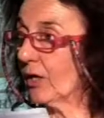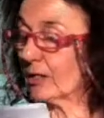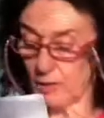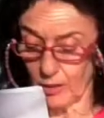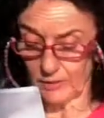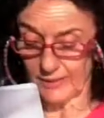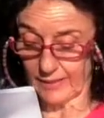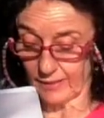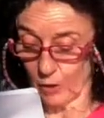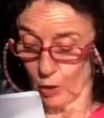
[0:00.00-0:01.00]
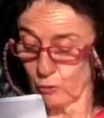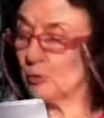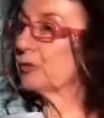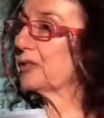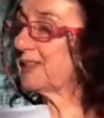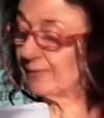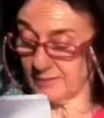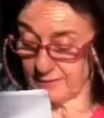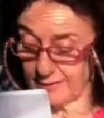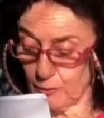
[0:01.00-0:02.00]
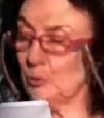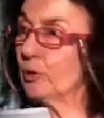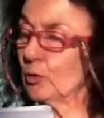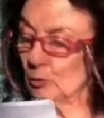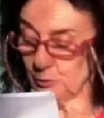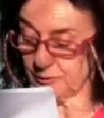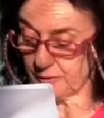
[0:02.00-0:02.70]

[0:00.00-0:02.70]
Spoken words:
According to the civility rules